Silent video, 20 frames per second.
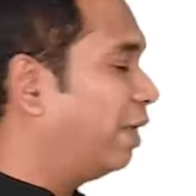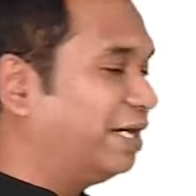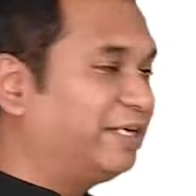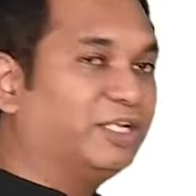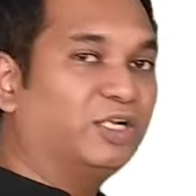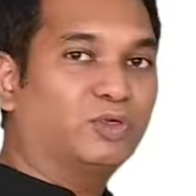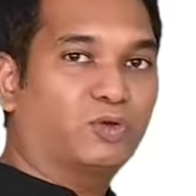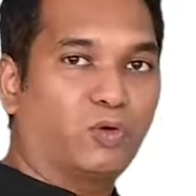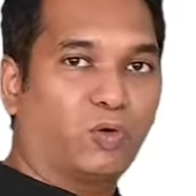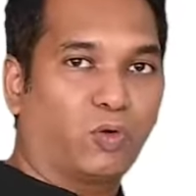
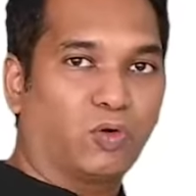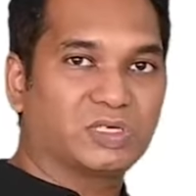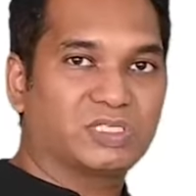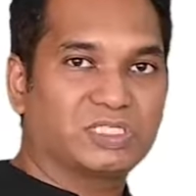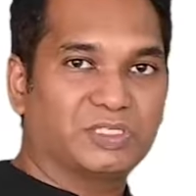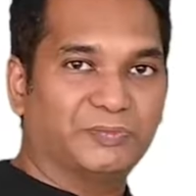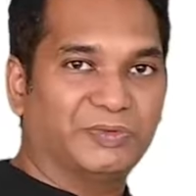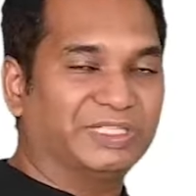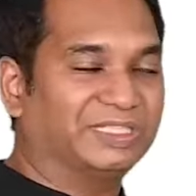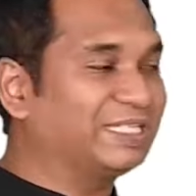bundle
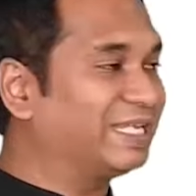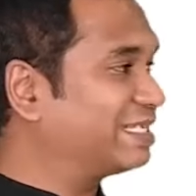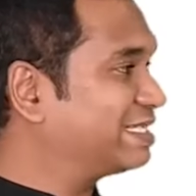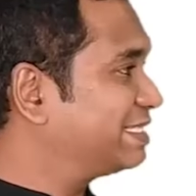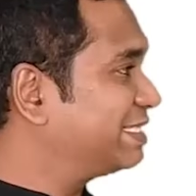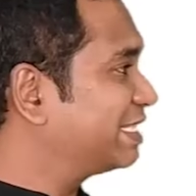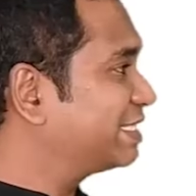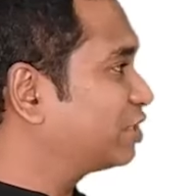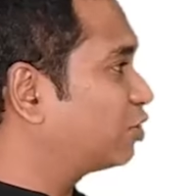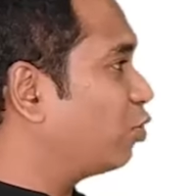course with
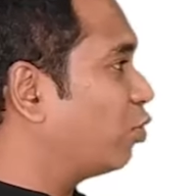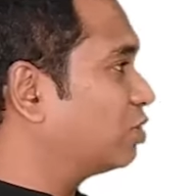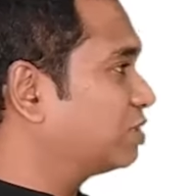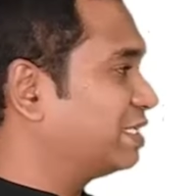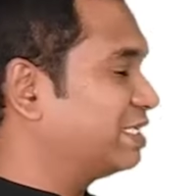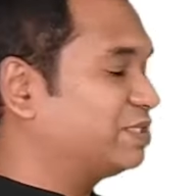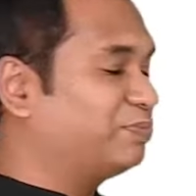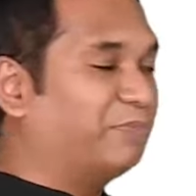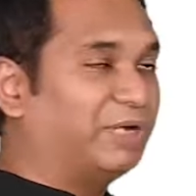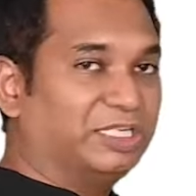six
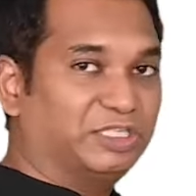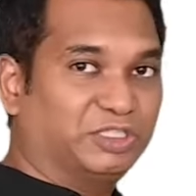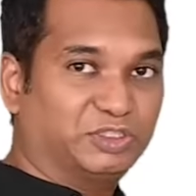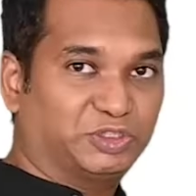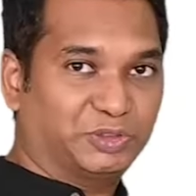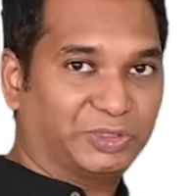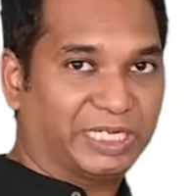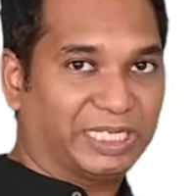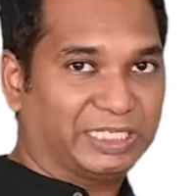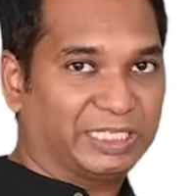courses bundled
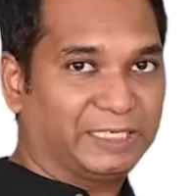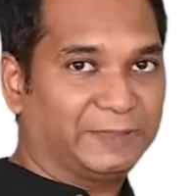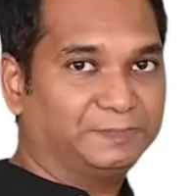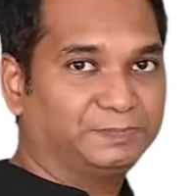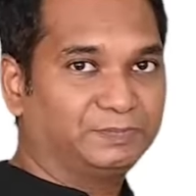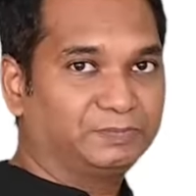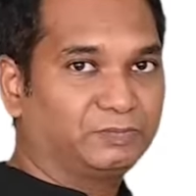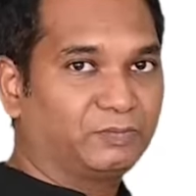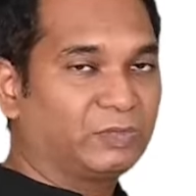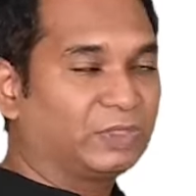together.
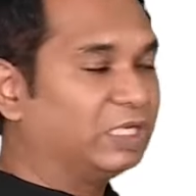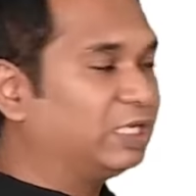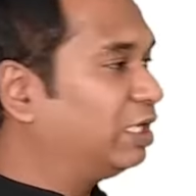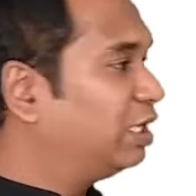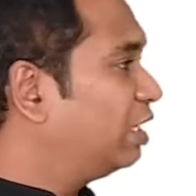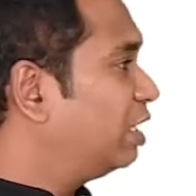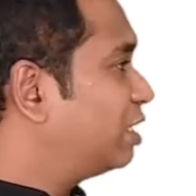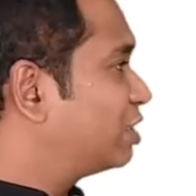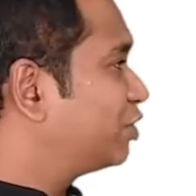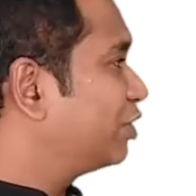
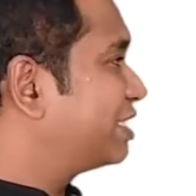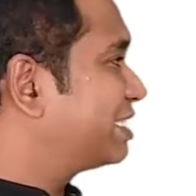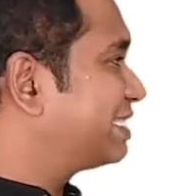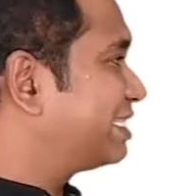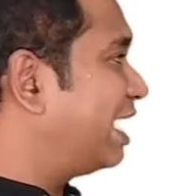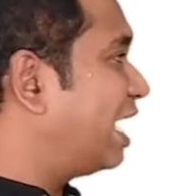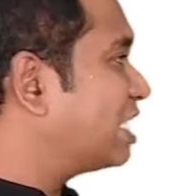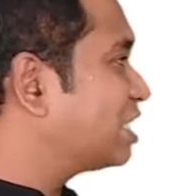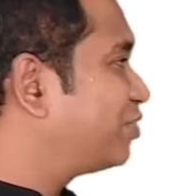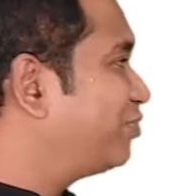So it
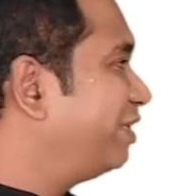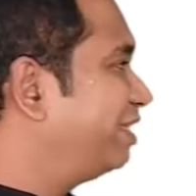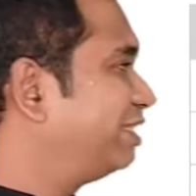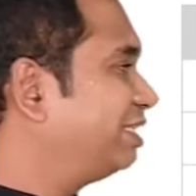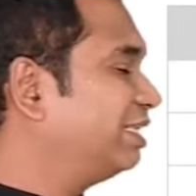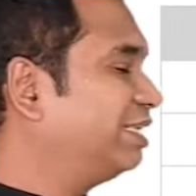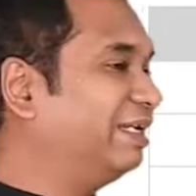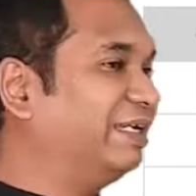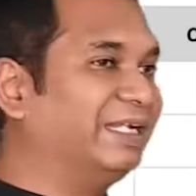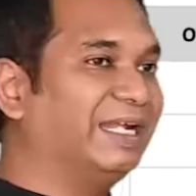starts with
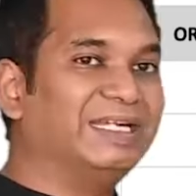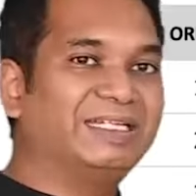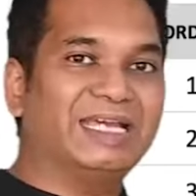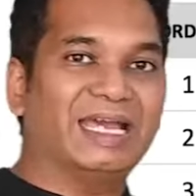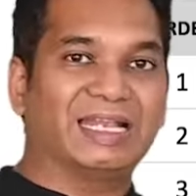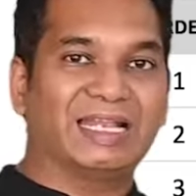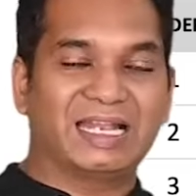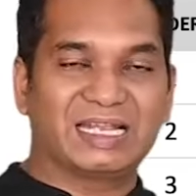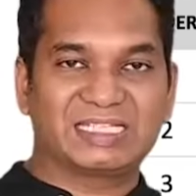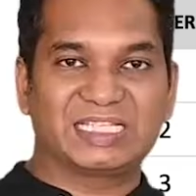data
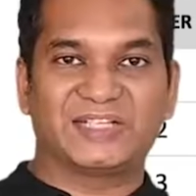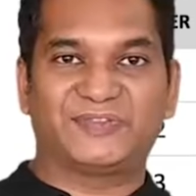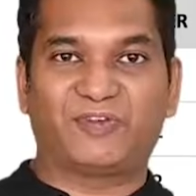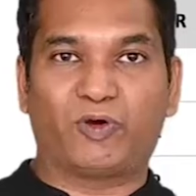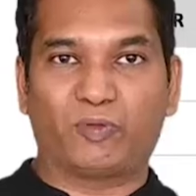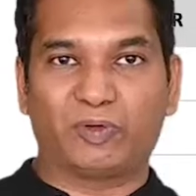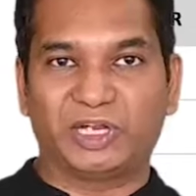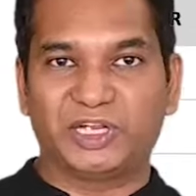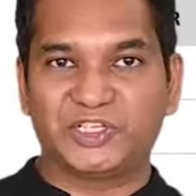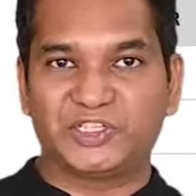analysis
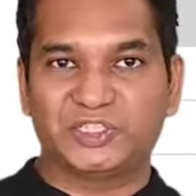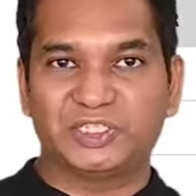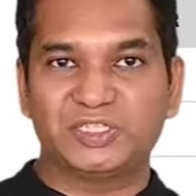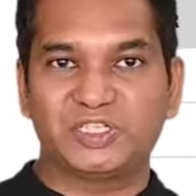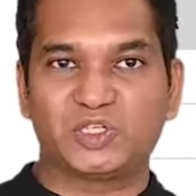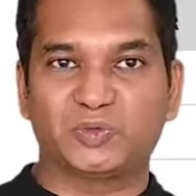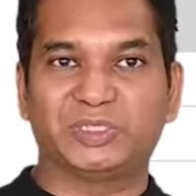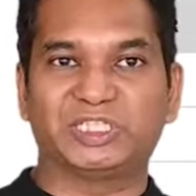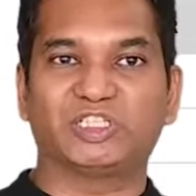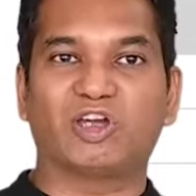foundation.
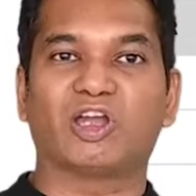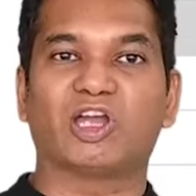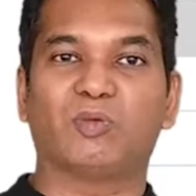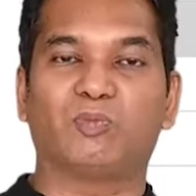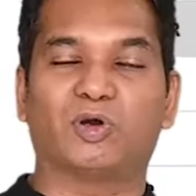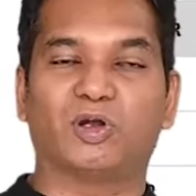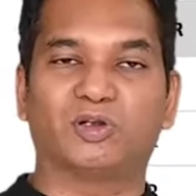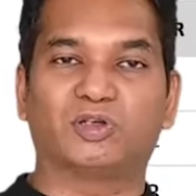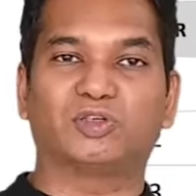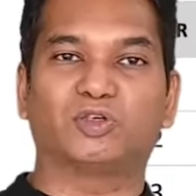So we talk
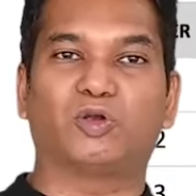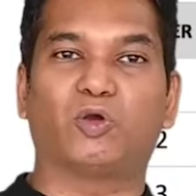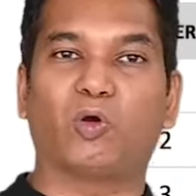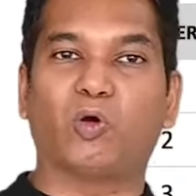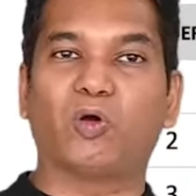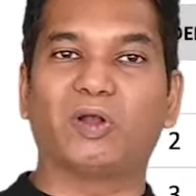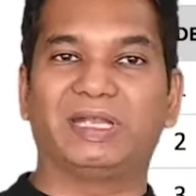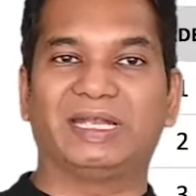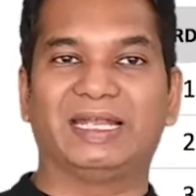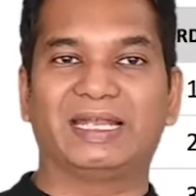about
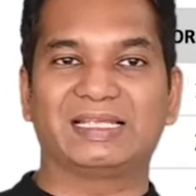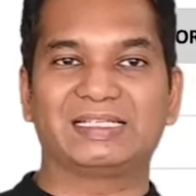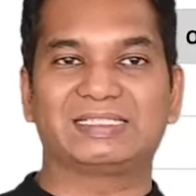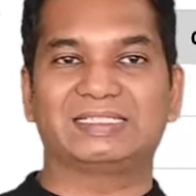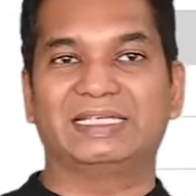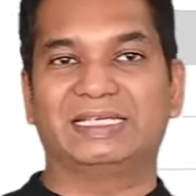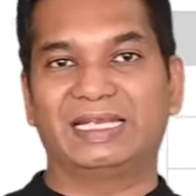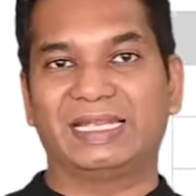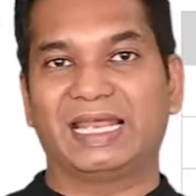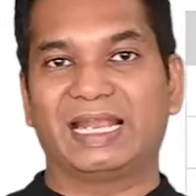core data
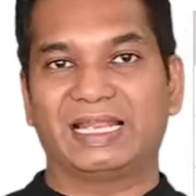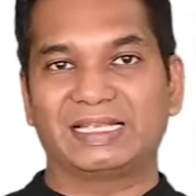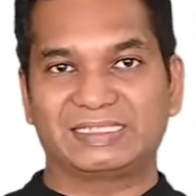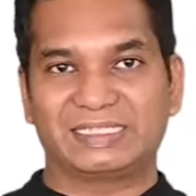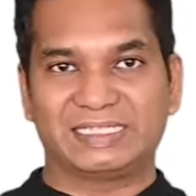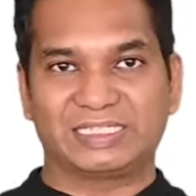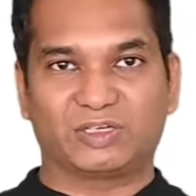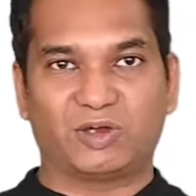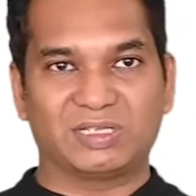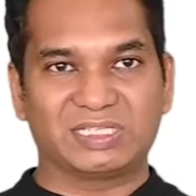
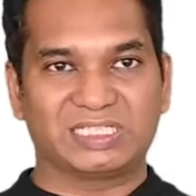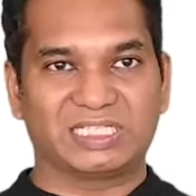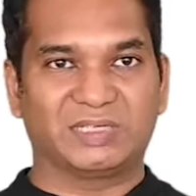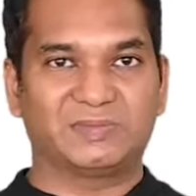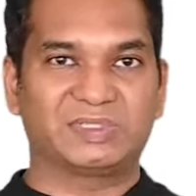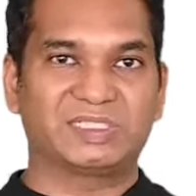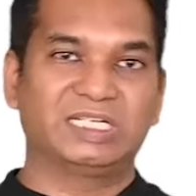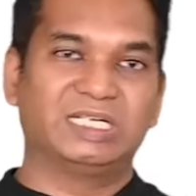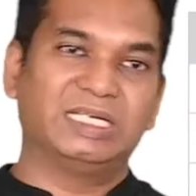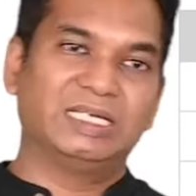analysis
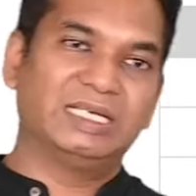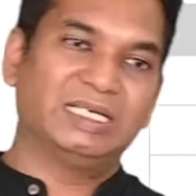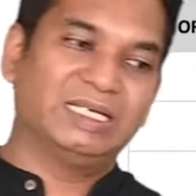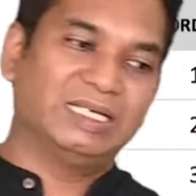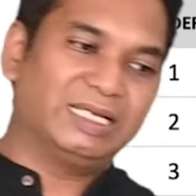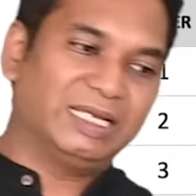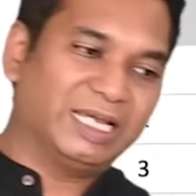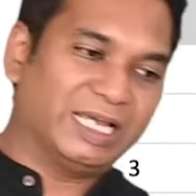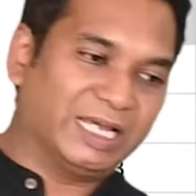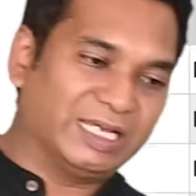concepts,
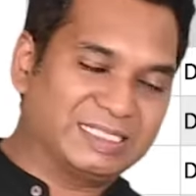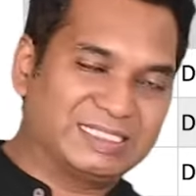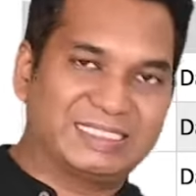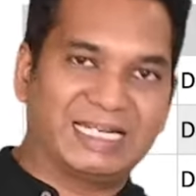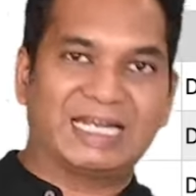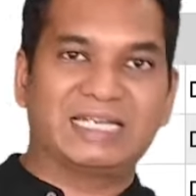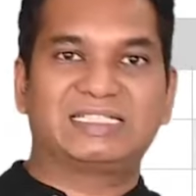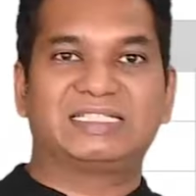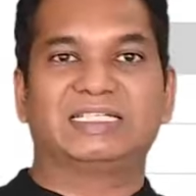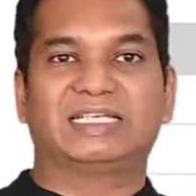
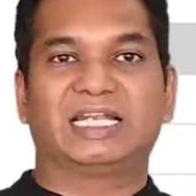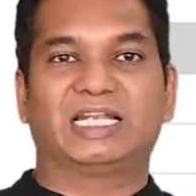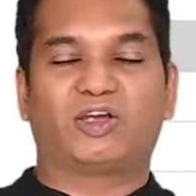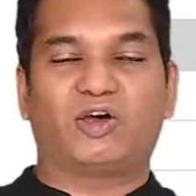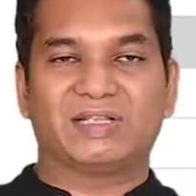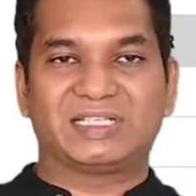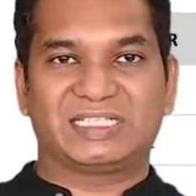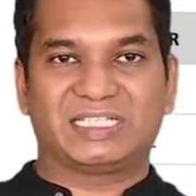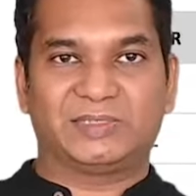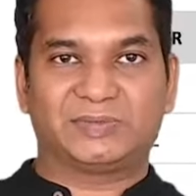statistical
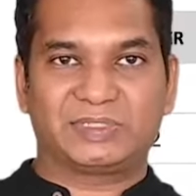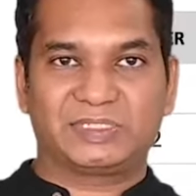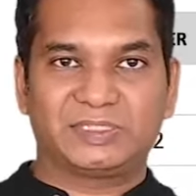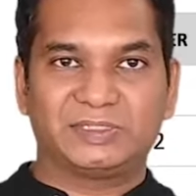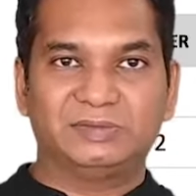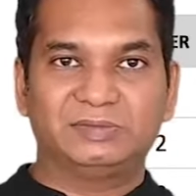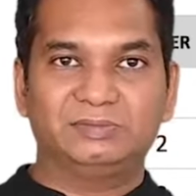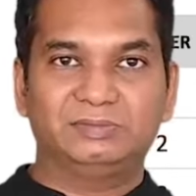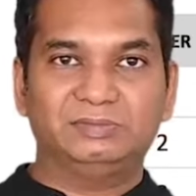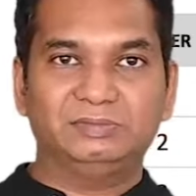
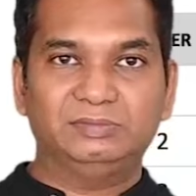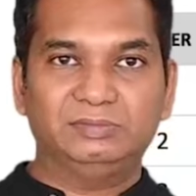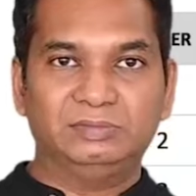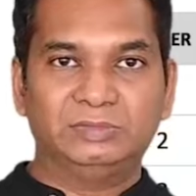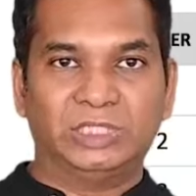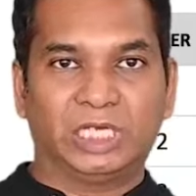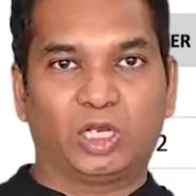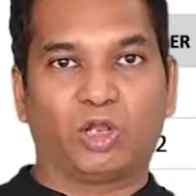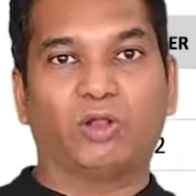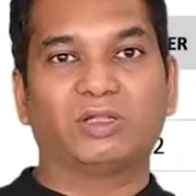concepts,
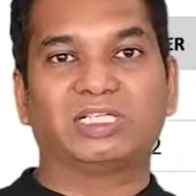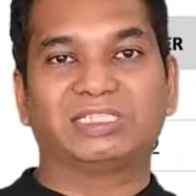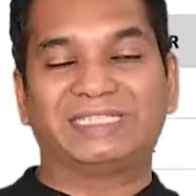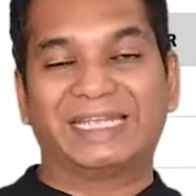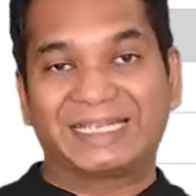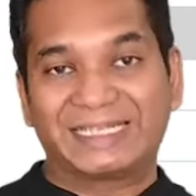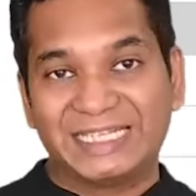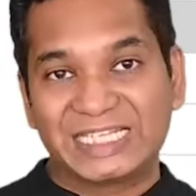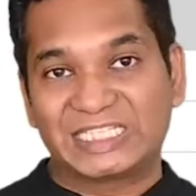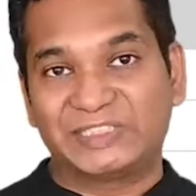and all the
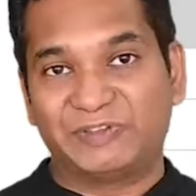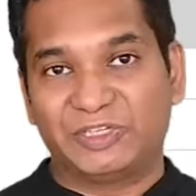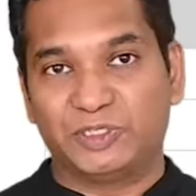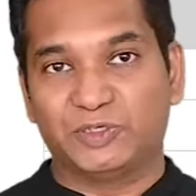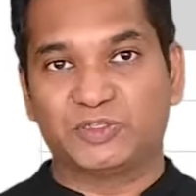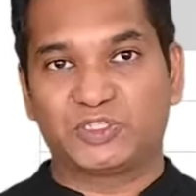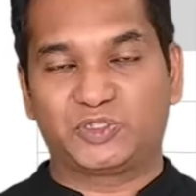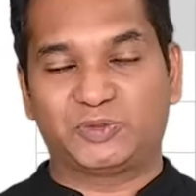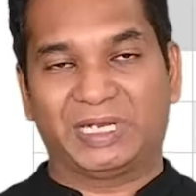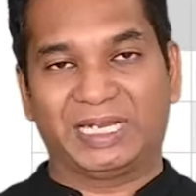techniques we
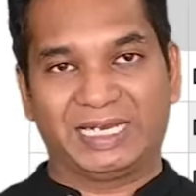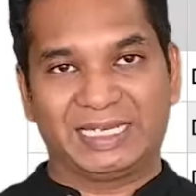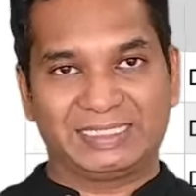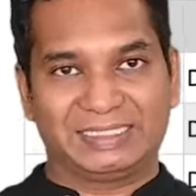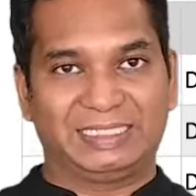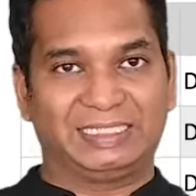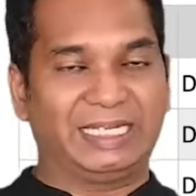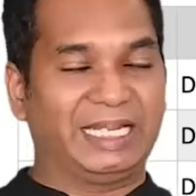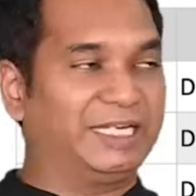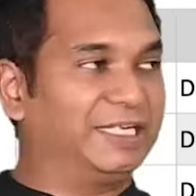use to analyze
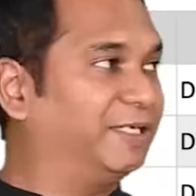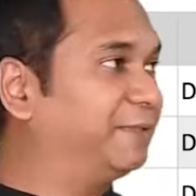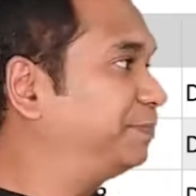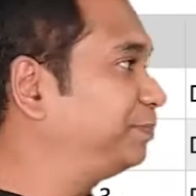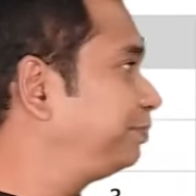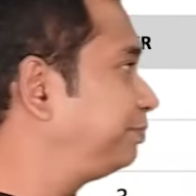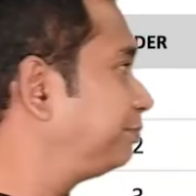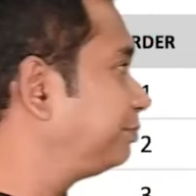the data.